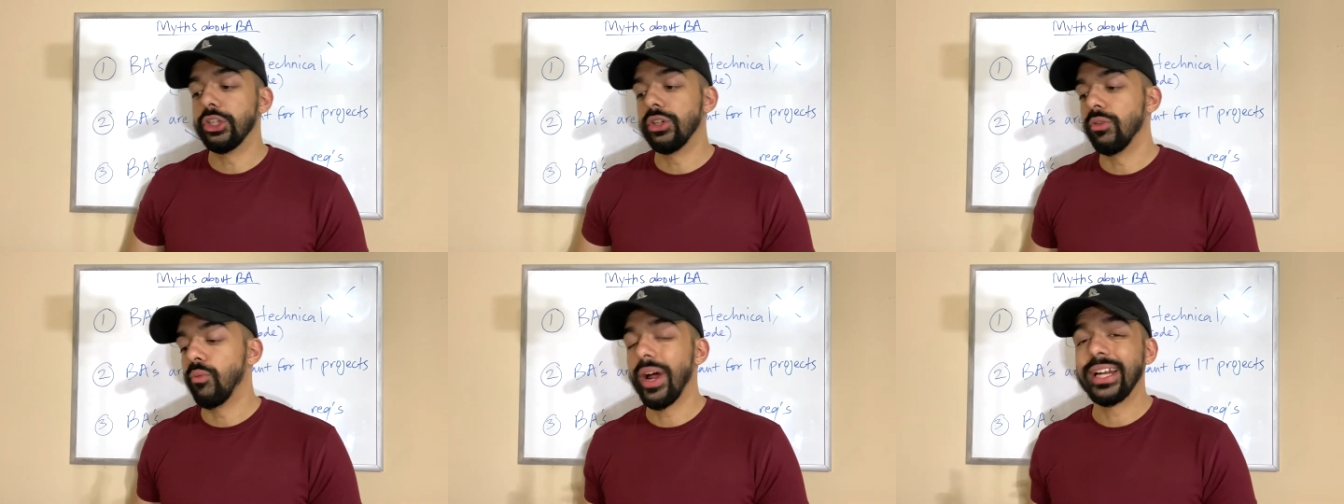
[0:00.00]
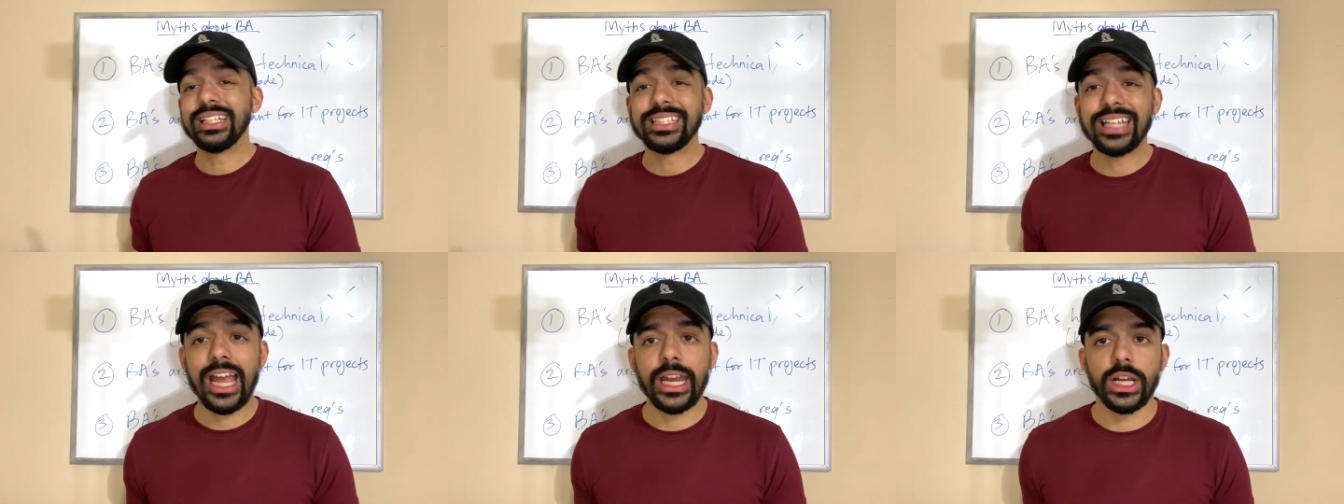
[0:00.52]
running
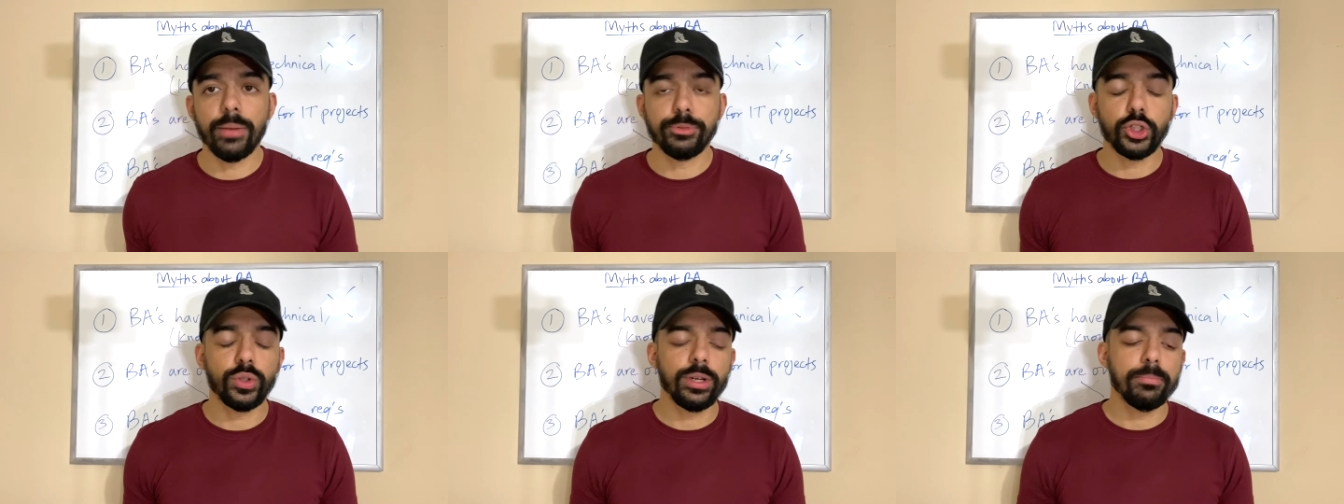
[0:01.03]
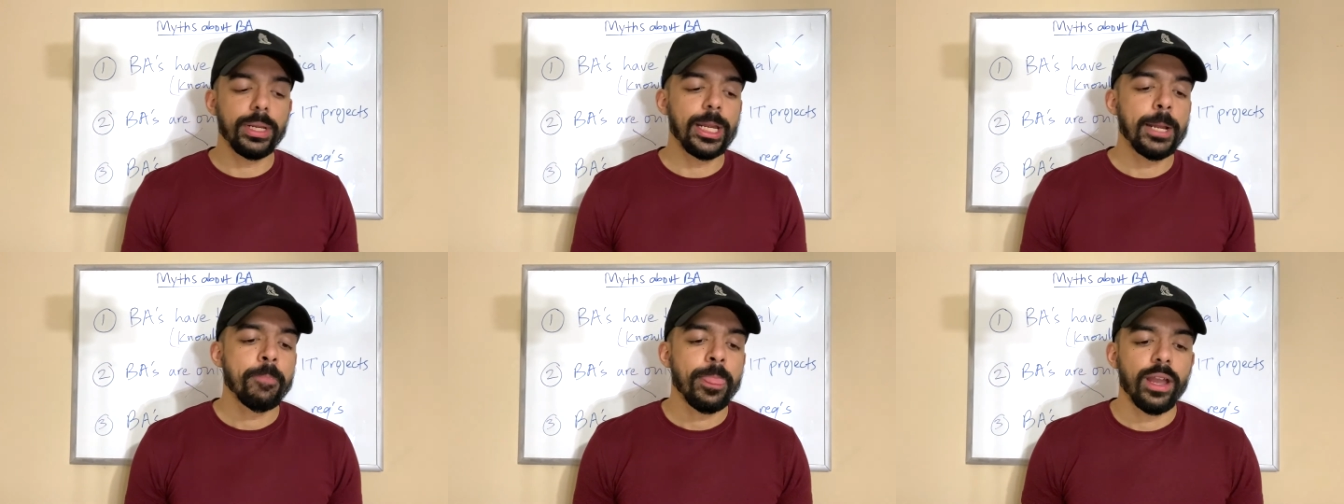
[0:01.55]
stand-ups. You could be,
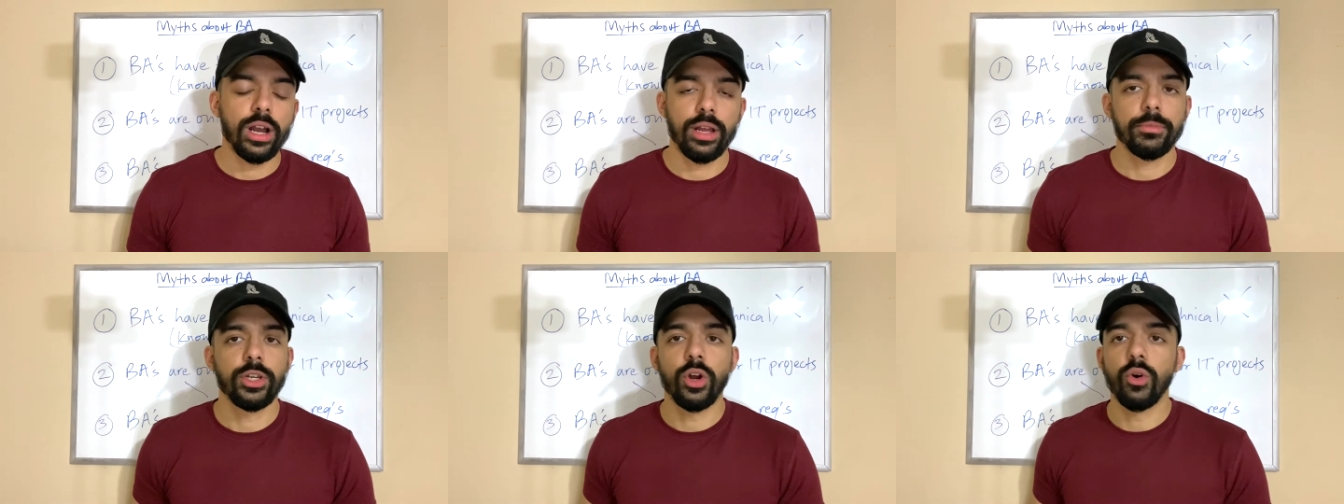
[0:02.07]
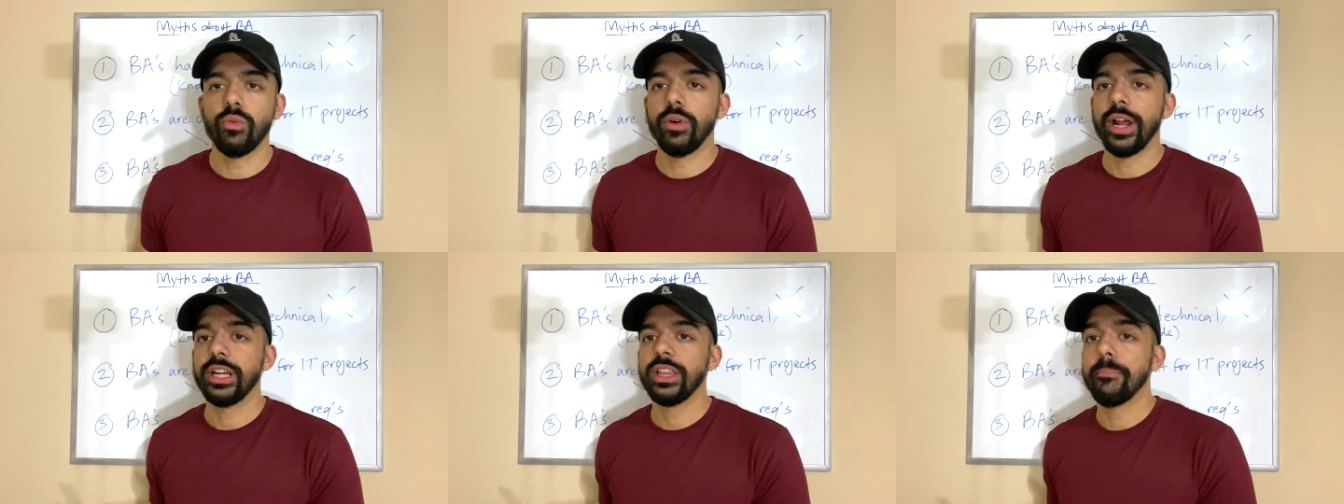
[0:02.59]

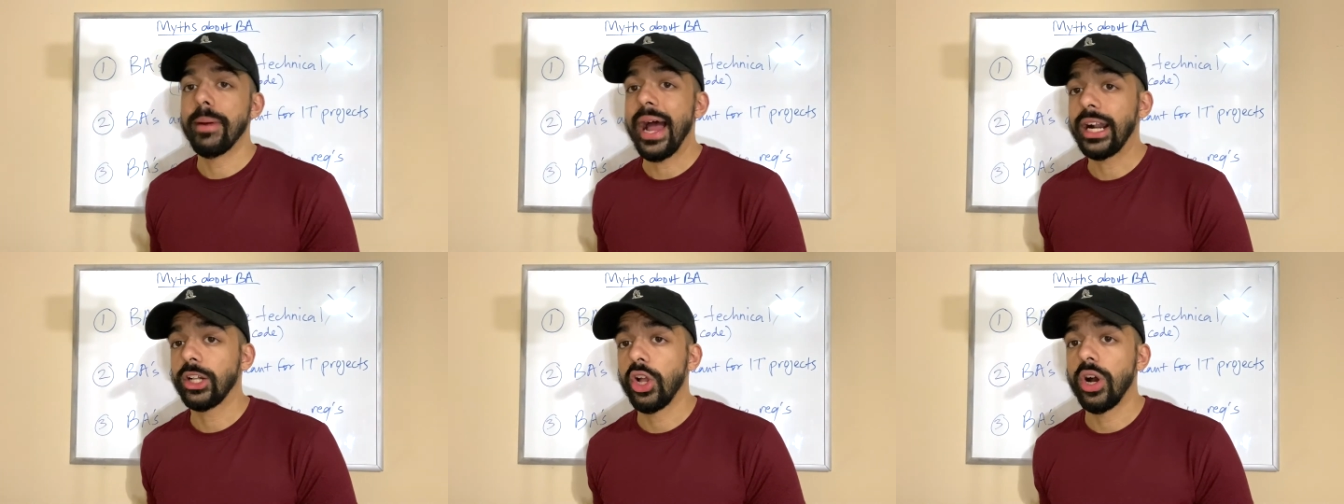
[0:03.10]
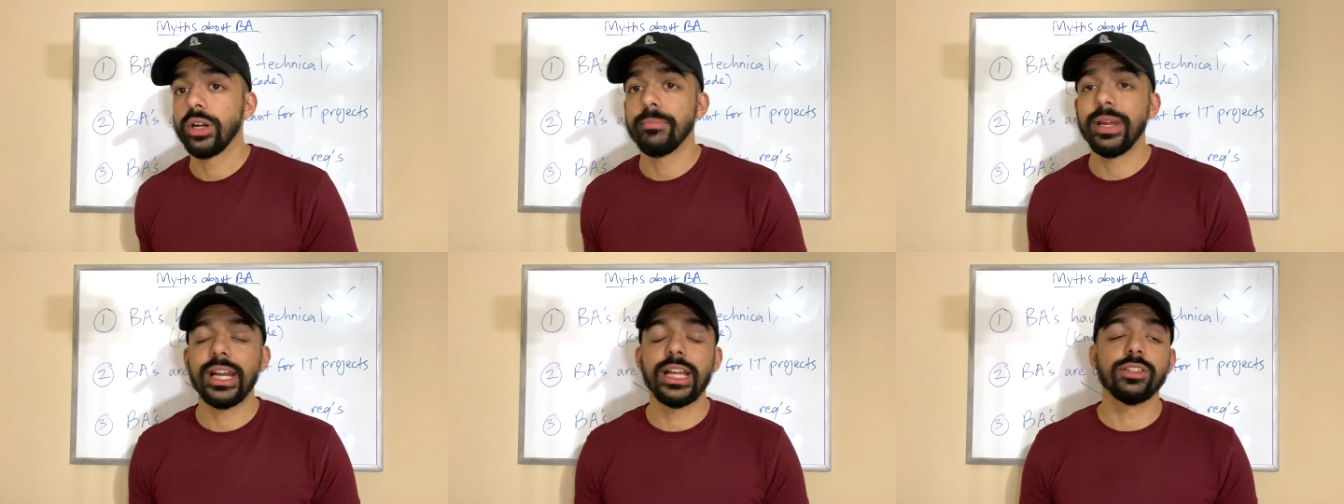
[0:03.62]
running the backlog
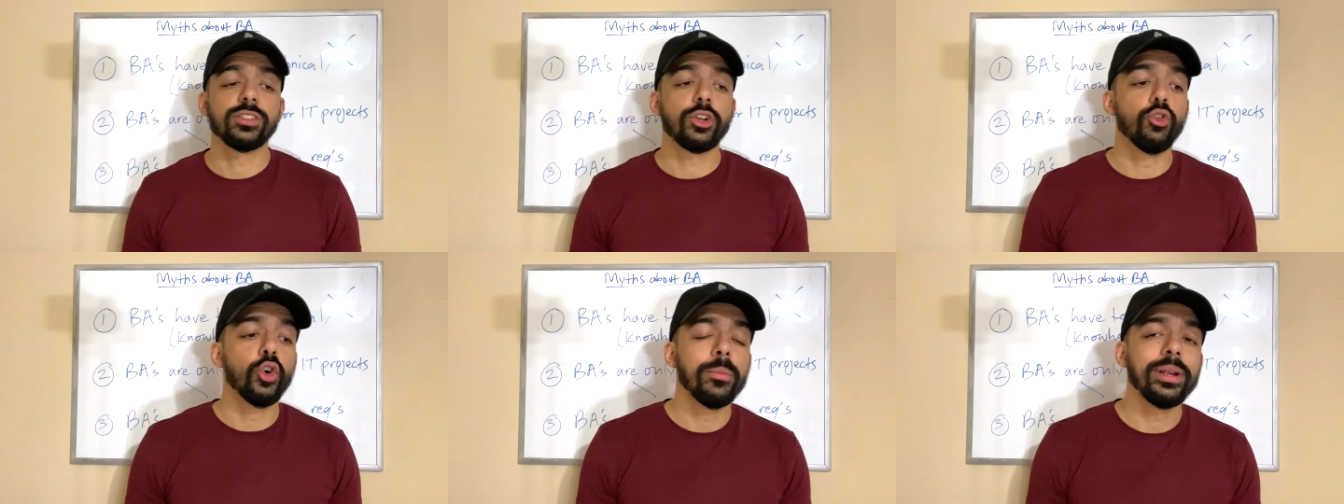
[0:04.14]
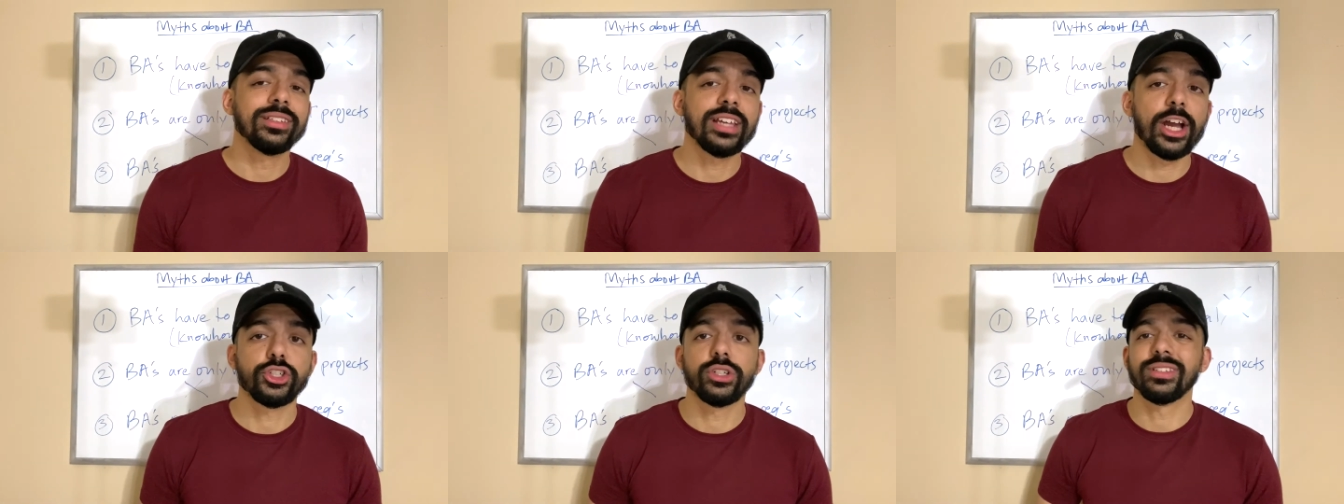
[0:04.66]
meetings, the grooming
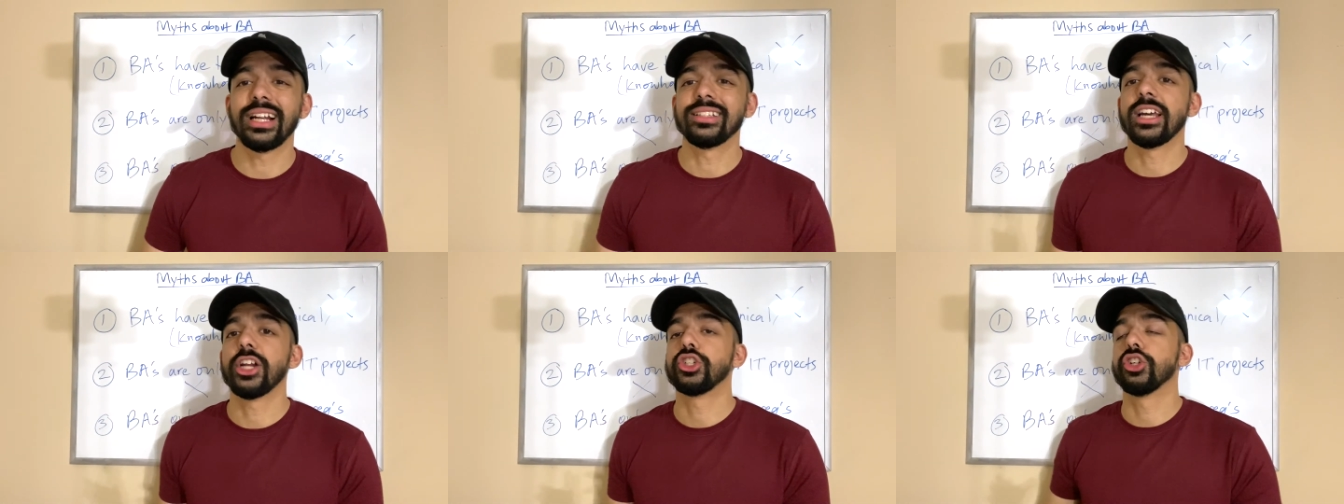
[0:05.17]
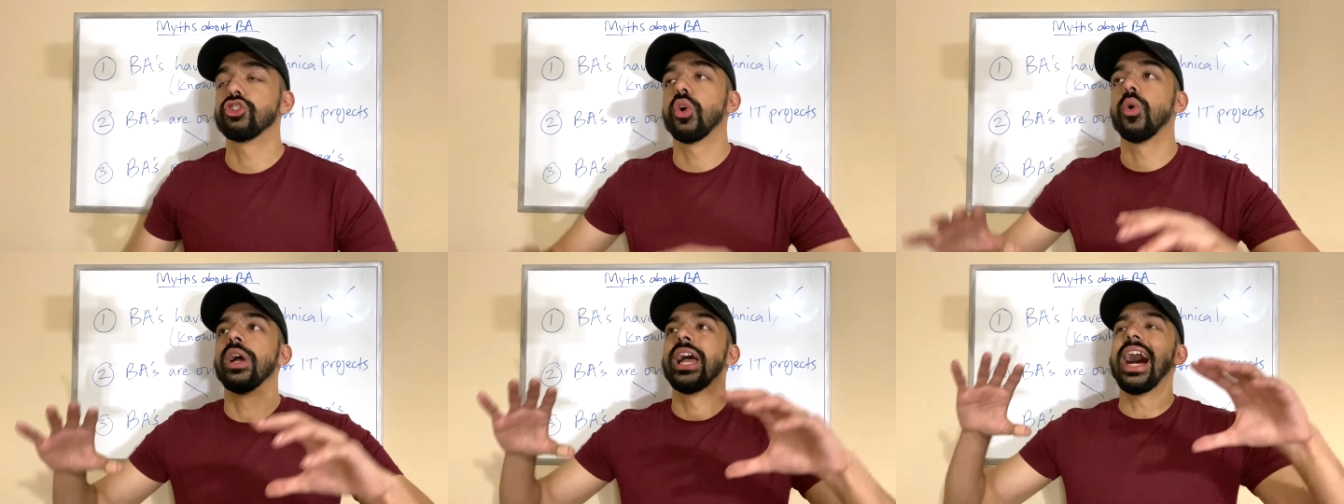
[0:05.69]
sessions, etc.
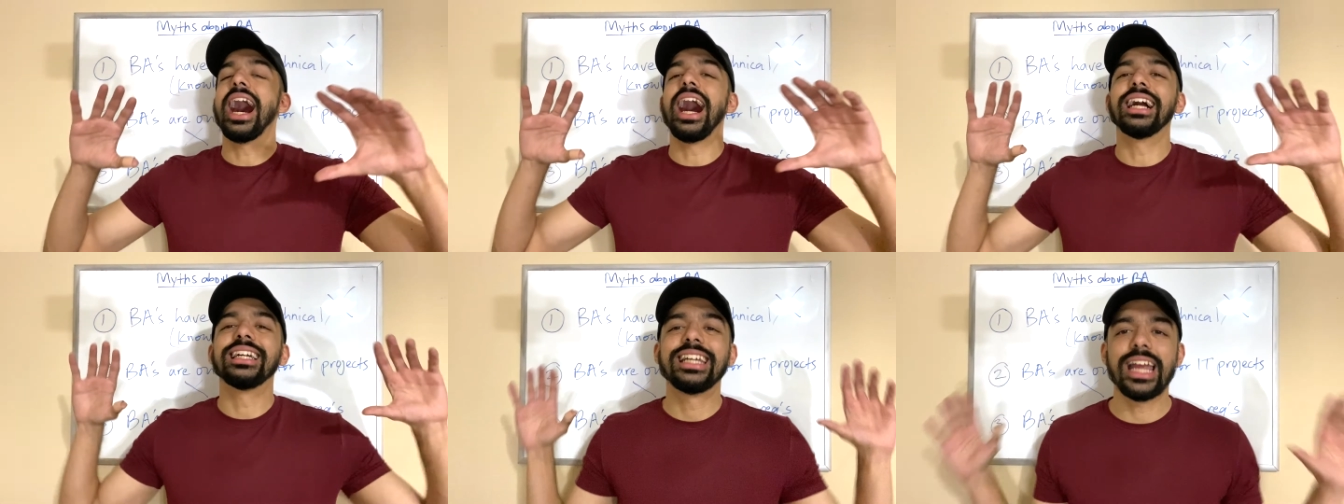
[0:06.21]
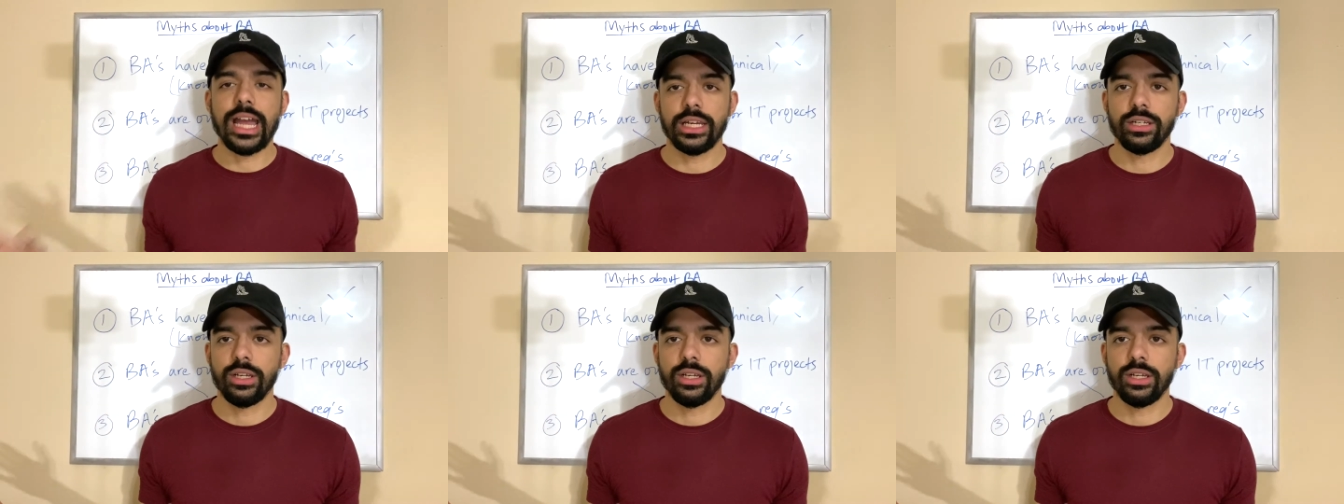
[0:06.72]
So again,